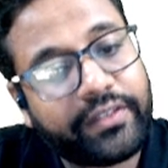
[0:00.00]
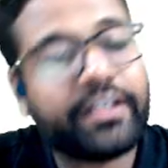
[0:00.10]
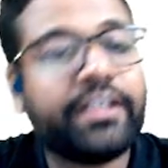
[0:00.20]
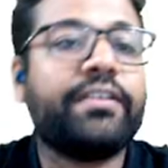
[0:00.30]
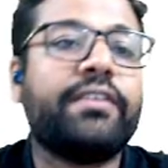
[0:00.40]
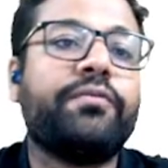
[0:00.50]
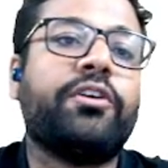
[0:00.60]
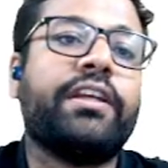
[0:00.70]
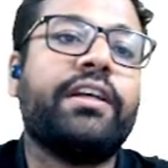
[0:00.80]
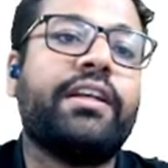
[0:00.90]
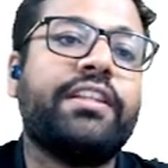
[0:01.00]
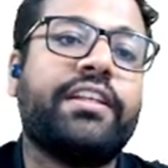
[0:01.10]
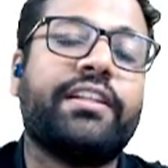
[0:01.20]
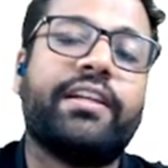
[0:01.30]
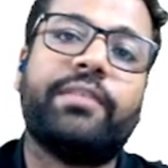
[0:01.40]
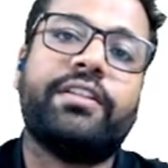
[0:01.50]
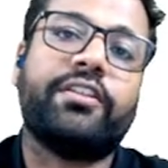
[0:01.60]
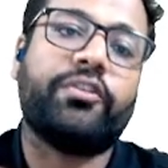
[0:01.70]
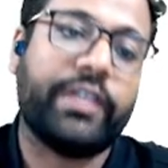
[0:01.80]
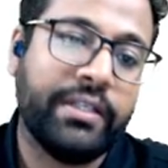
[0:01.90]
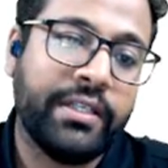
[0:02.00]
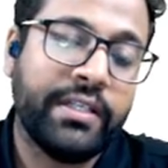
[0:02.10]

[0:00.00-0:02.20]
reason for rearranging them in this way?